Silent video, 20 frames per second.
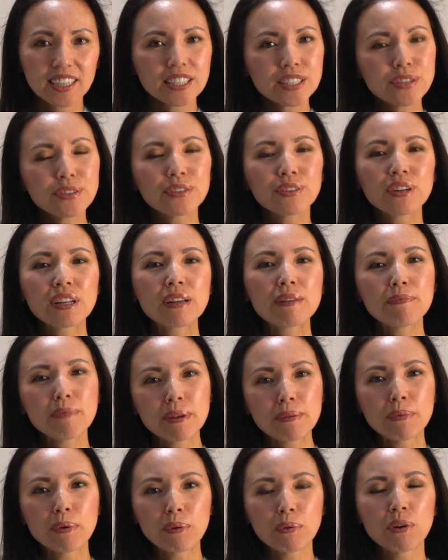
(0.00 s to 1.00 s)
Usually
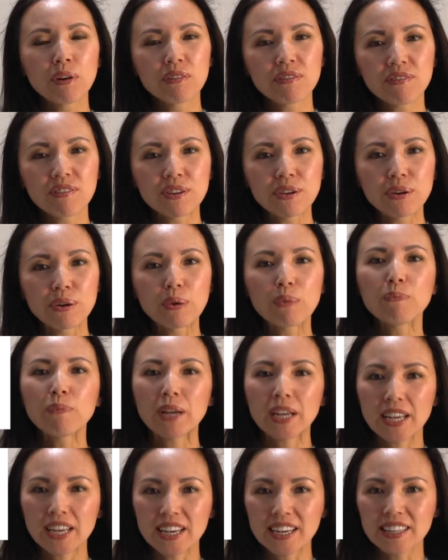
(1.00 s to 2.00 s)
people will feel
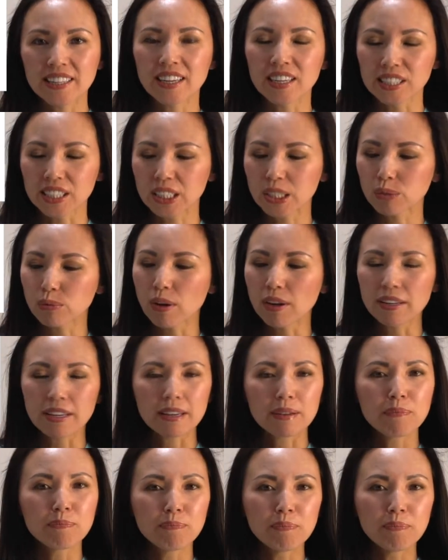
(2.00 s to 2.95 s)
pain and swelling